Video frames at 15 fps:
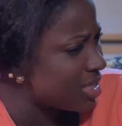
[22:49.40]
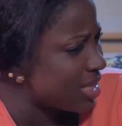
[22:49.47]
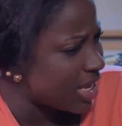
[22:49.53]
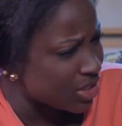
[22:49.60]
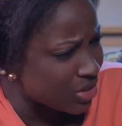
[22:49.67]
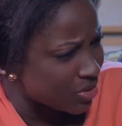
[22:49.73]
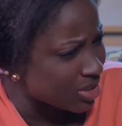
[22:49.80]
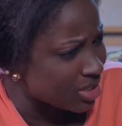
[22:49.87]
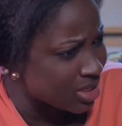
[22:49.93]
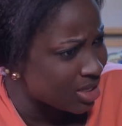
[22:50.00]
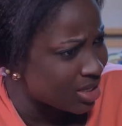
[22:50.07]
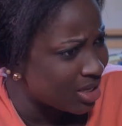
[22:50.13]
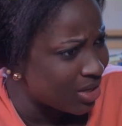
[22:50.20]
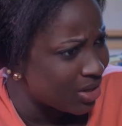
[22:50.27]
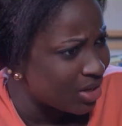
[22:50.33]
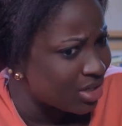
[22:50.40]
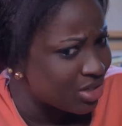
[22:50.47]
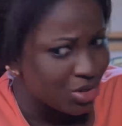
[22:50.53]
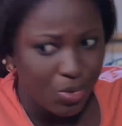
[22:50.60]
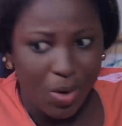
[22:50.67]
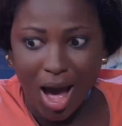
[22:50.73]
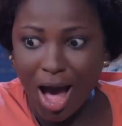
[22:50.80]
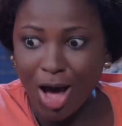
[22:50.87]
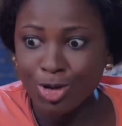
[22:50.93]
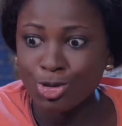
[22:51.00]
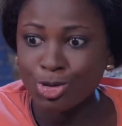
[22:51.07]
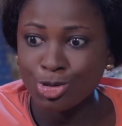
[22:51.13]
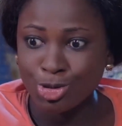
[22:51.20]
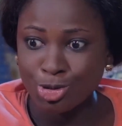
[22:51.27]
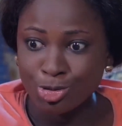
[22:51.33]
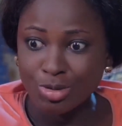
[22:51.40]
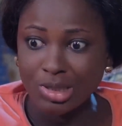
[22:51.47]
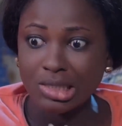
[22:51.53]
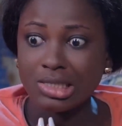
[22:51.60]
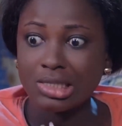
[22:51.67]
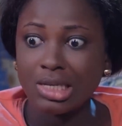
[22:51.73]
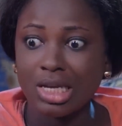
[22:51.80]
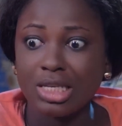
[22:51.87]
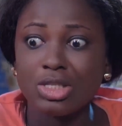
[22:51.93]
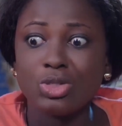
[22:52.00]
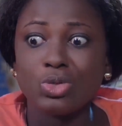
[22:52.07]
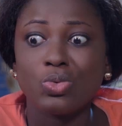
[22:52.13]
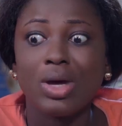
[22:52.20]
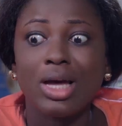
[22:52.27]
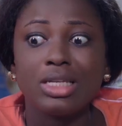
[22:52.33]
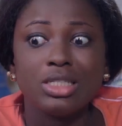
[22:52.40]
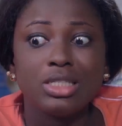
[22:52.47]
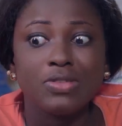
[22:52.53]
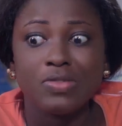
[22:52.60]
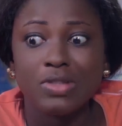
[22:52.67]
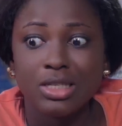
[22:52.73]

status. So how do you intend to achieve